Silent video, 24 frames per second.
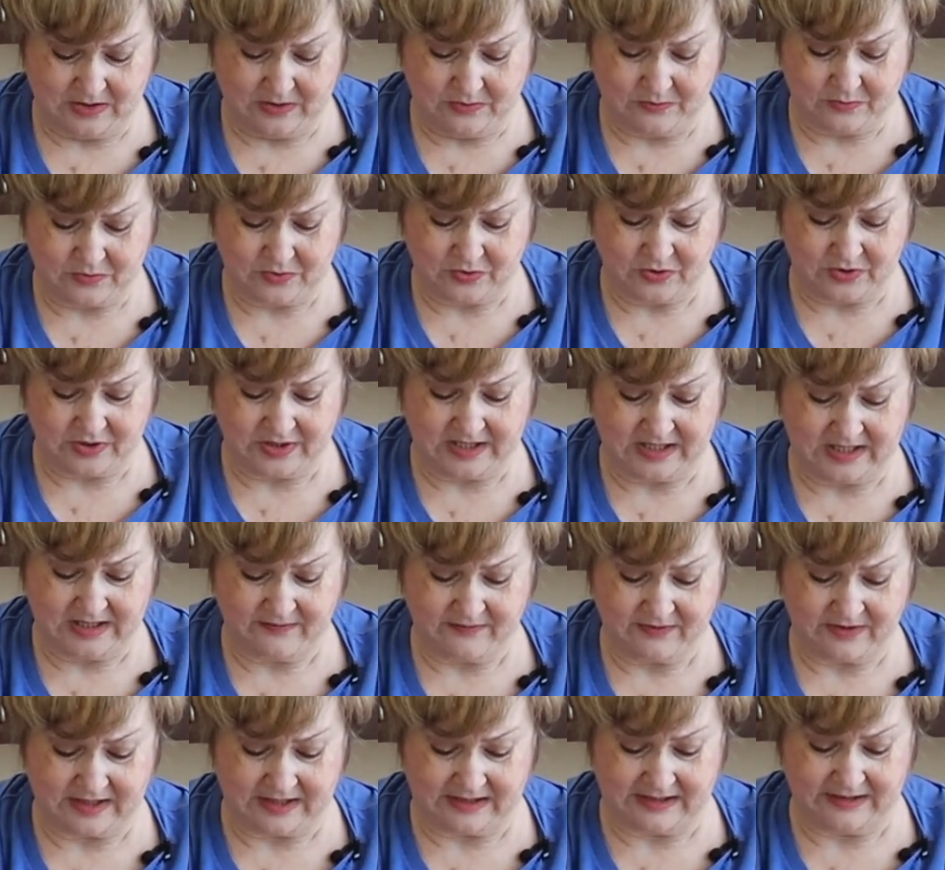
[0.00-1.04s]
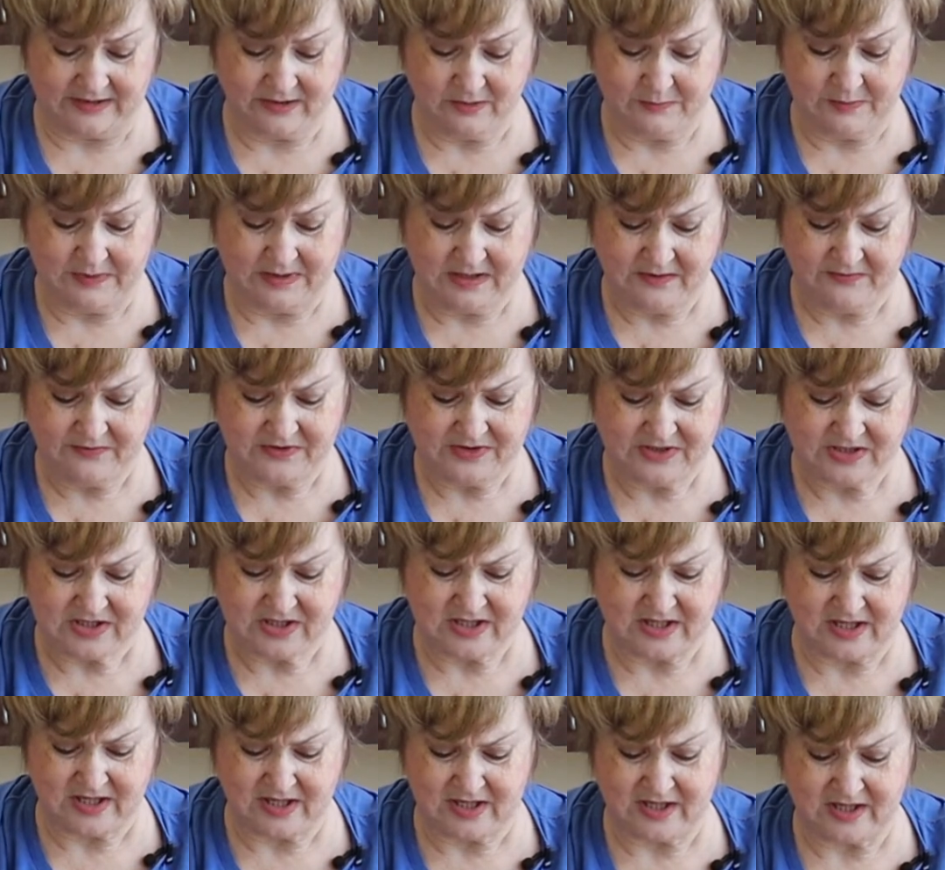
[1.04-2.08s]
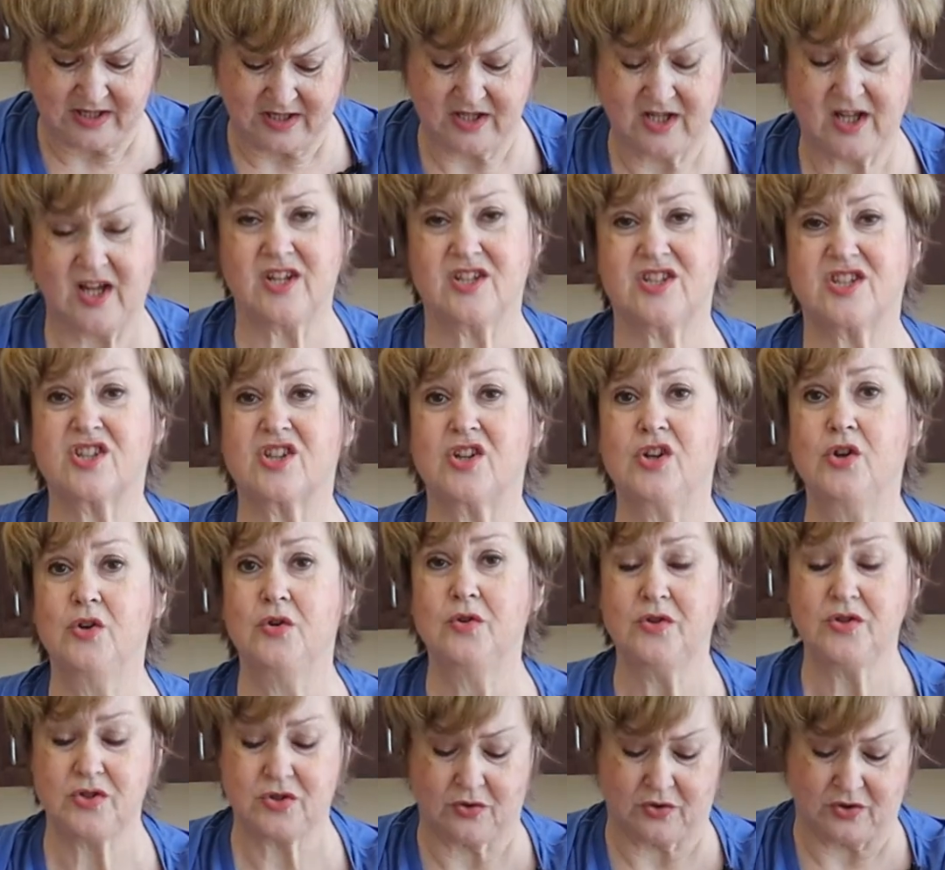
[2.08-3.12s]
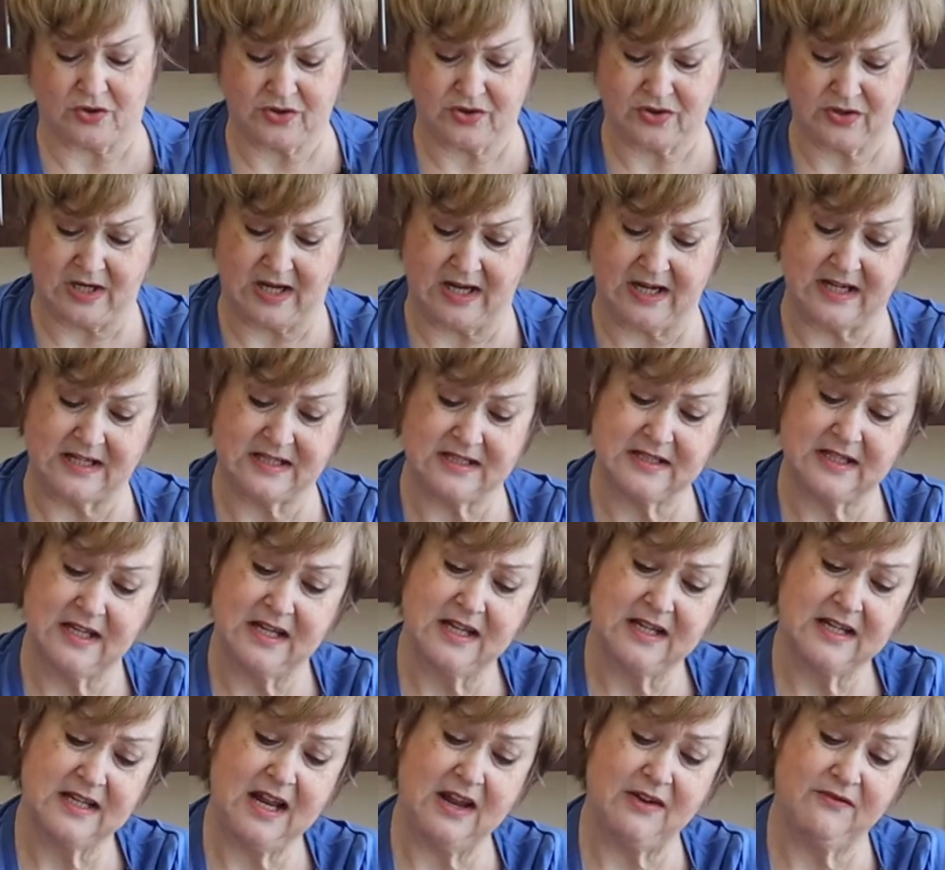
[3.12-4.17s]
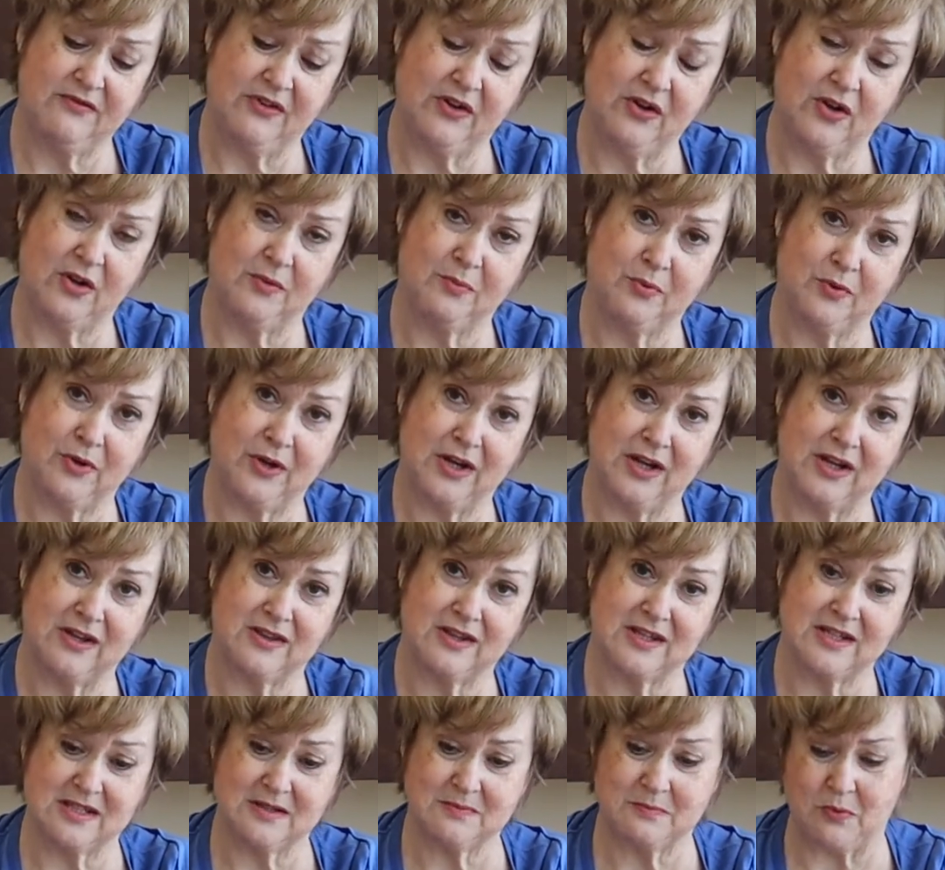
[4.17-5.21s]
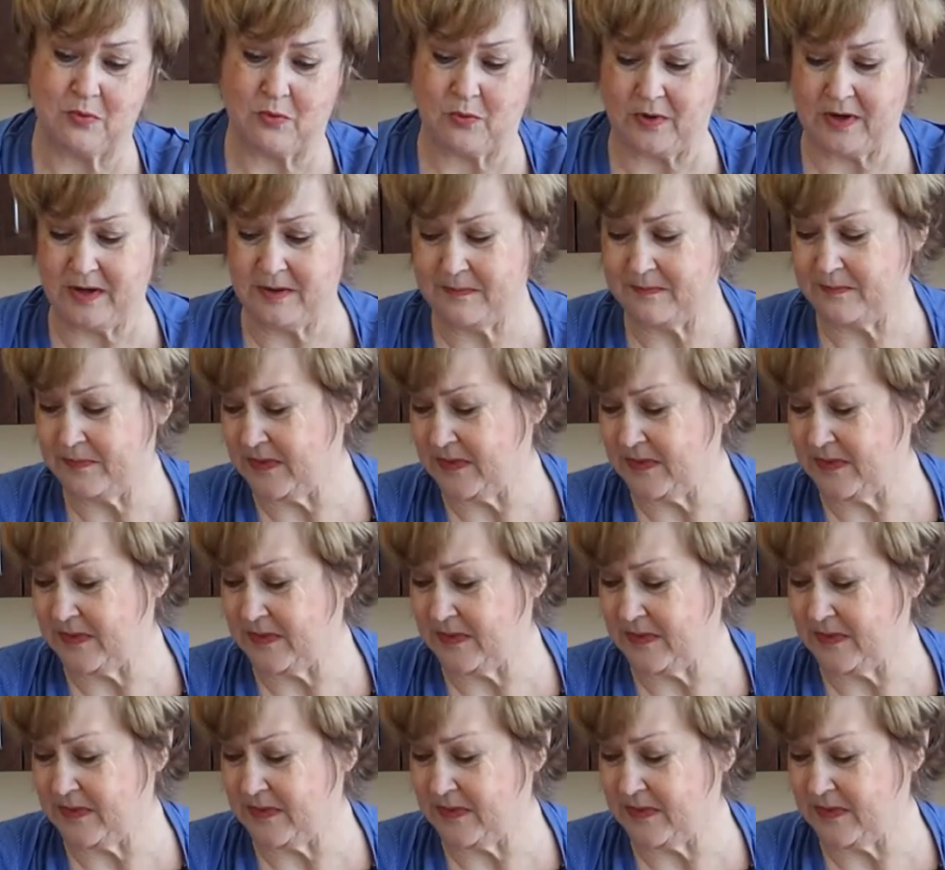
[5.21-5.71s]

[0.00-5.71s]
We're going to give it a little bit of a sloosh, and it's not very pretty at this point.